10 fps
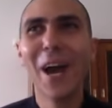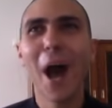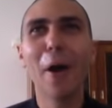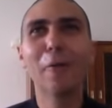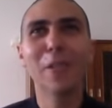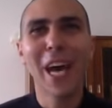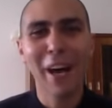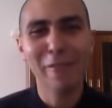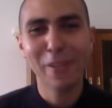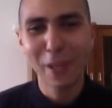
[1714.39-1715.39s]
I would
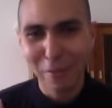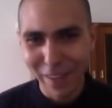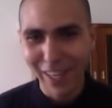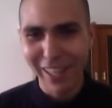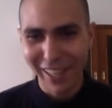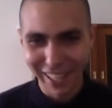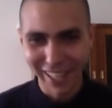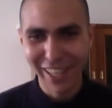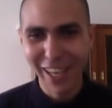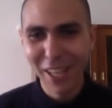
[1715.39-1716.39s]
have
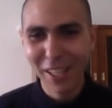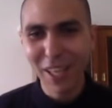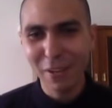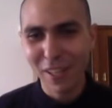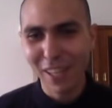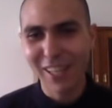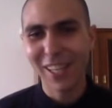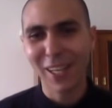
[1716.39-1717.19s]
definitely